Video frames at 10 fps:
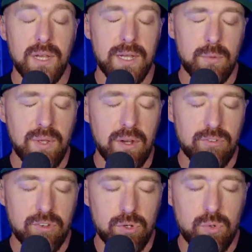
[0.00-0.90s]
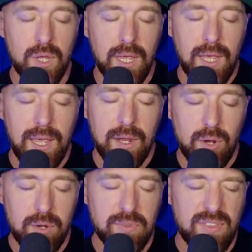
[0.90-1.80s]
Uh, God, we are so
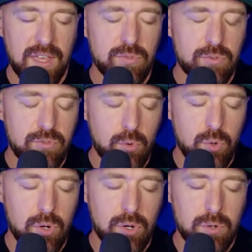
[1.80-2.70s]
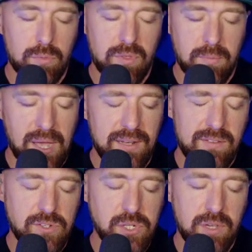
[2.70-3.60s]
incredibly thankful for the
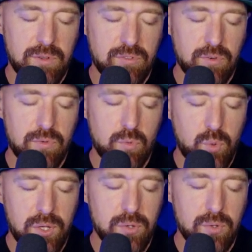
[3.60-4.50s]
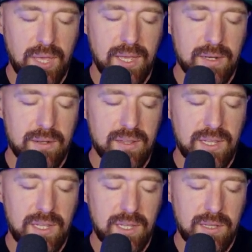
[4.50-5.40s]
minds that you give us, for the will and
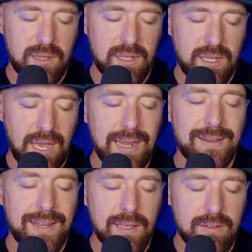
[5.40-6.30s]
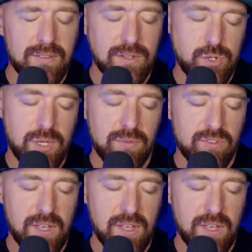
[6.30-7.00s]
the the ideas that you give us.